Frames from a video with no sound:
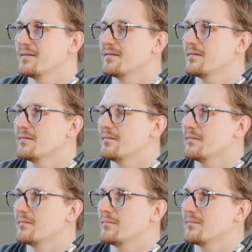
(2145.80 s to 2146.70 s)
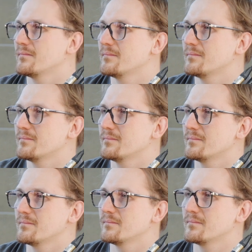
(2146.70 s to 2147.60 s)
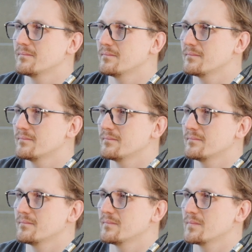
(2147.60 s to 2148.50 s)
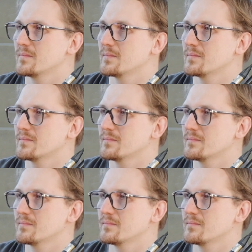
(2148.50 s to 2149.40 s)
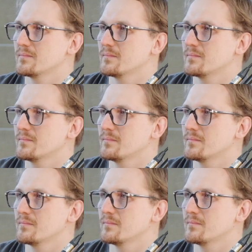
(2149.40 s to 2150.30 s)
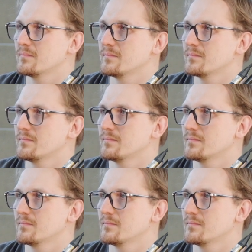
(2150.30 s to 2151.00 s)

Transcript: The person shown says nothing.